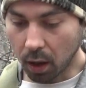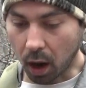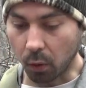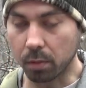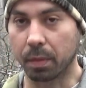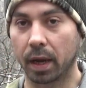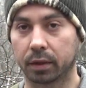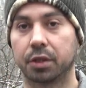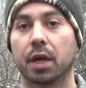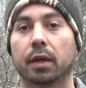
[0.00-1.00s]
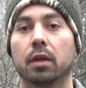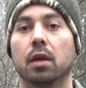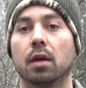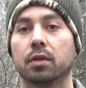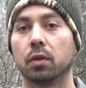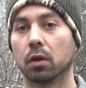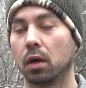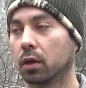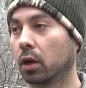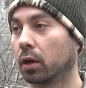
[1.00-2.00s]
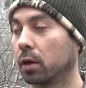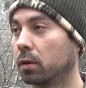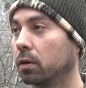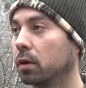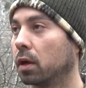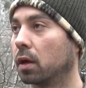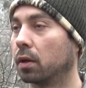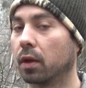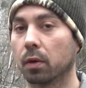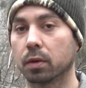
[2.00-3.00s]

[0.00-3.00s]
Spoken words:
I went back to check it not too long ago, and there